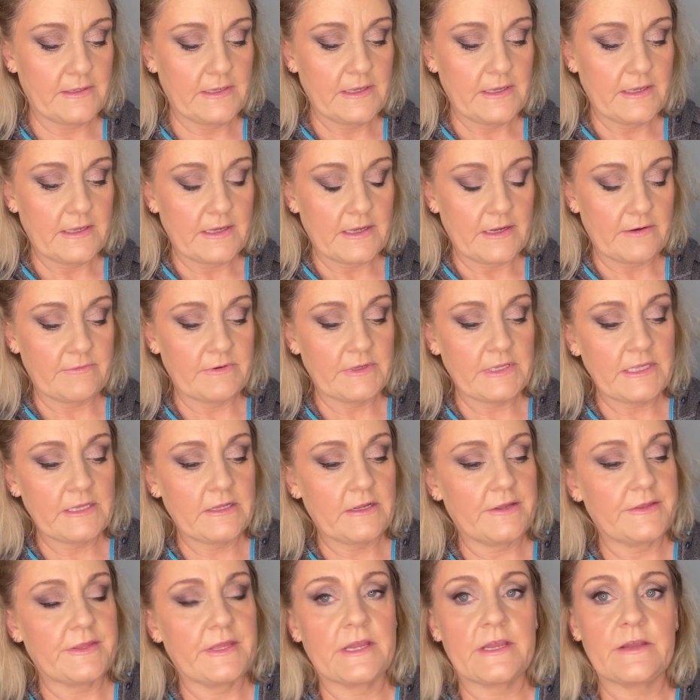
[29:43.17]
I really
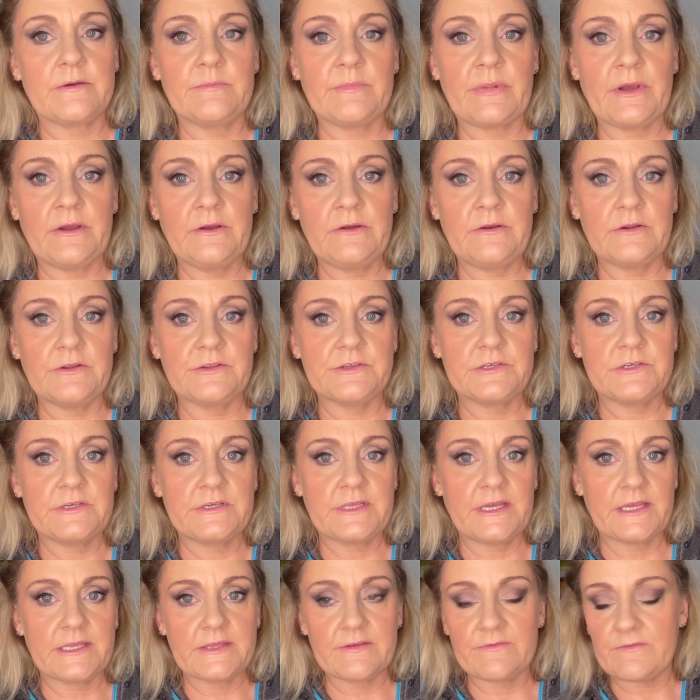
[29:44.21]
like that component too.
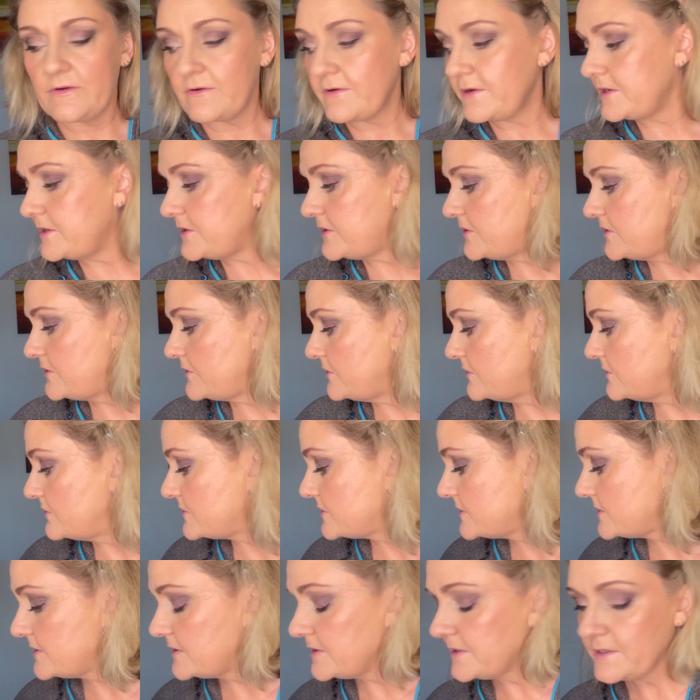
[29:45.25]
That's very
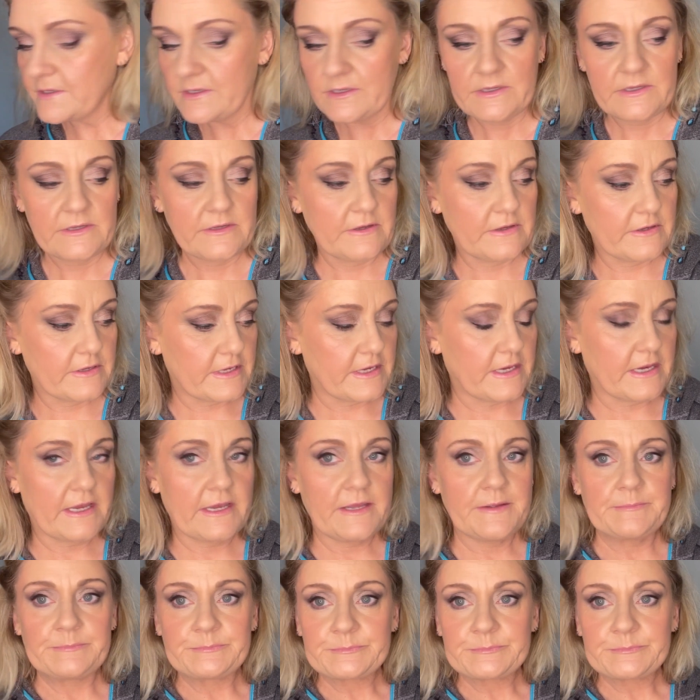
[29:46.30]
cute. Okay,